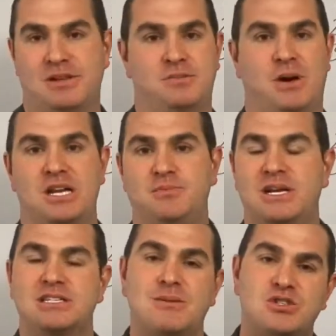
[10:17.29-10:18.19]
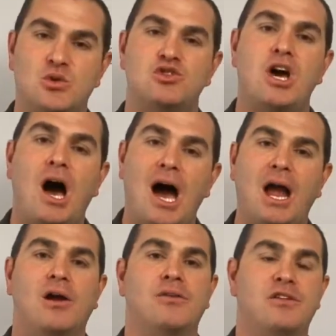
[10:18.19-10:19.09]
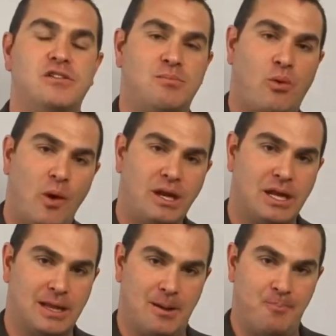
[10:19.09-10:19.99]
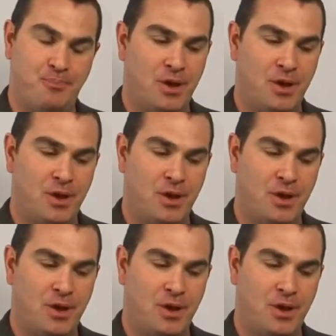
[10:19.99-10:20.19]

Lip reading: as much because I'm so tired of disappointing them.